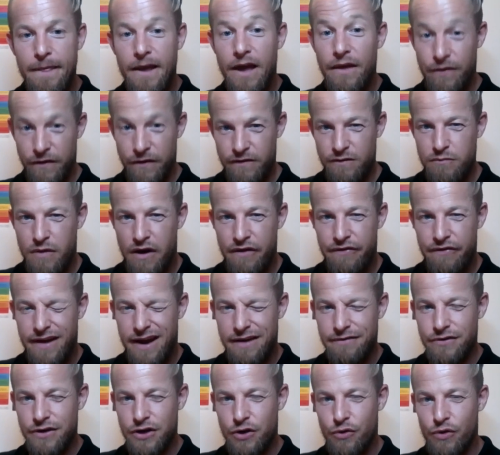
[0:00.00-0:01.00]
And this is my
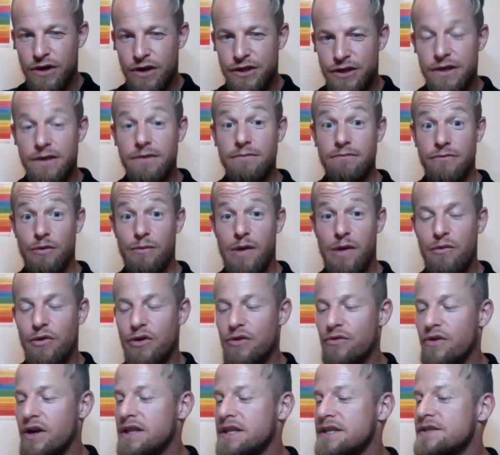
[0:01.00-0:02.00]
favorite question. You might want
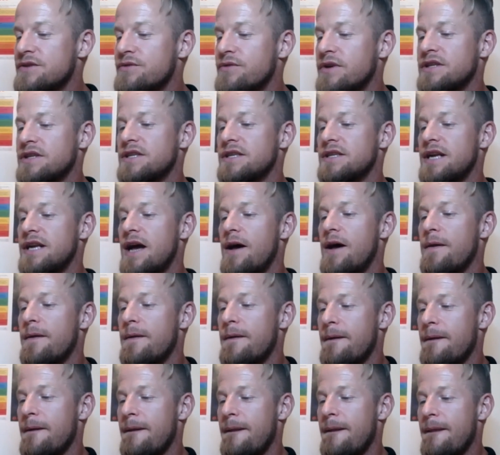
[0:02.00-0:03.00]
to write this question down.
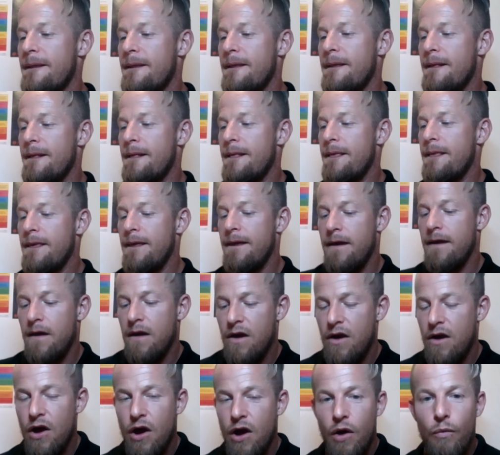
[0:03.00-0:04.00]

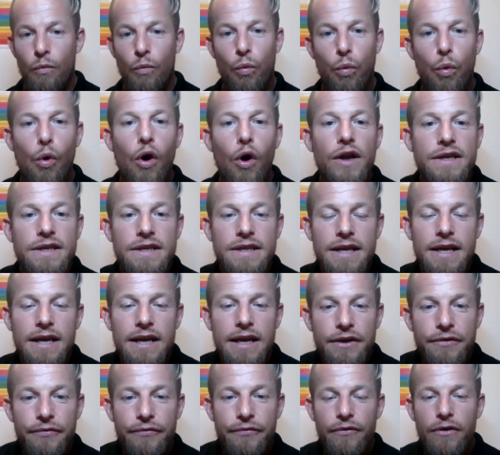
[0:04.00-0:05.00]
What
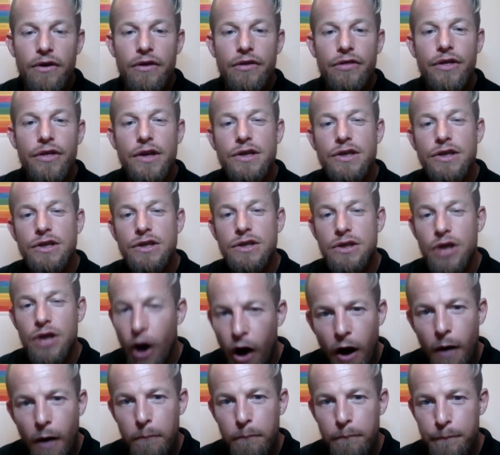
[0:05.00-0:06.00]
if the
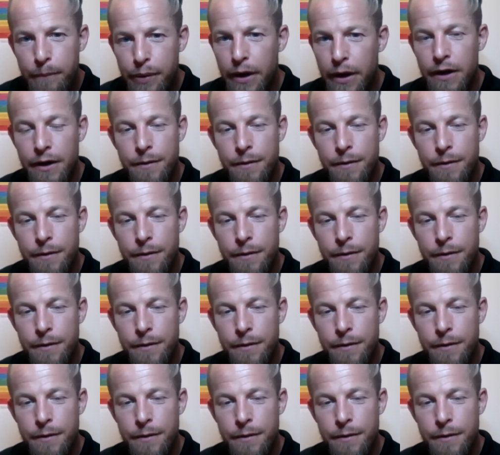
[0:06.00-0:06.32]
top